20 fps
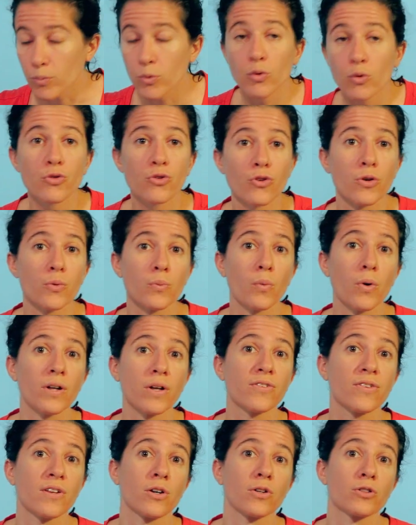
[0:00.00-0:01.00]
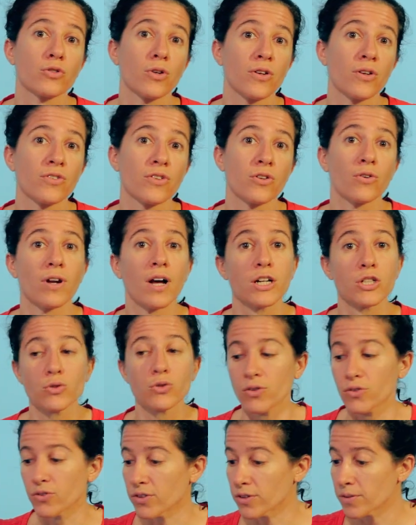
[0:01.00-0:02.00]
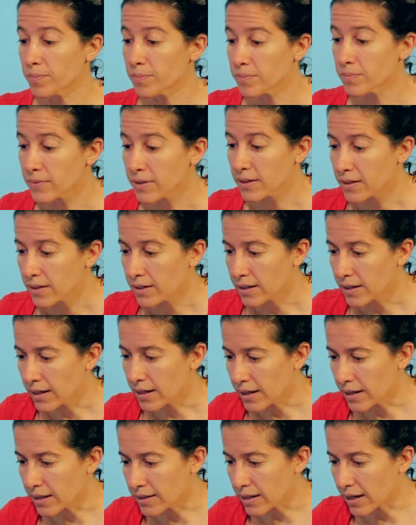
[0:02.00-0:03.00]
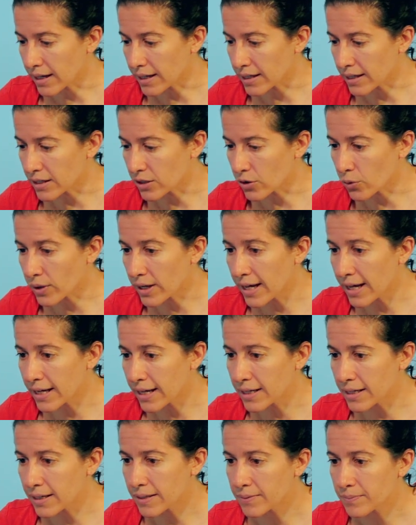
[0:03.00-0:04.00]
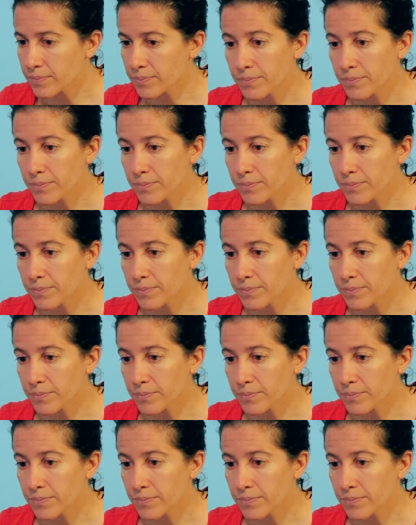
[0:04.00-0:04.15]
remove certain ones that are trusted or not trusted. And then I can hit OK.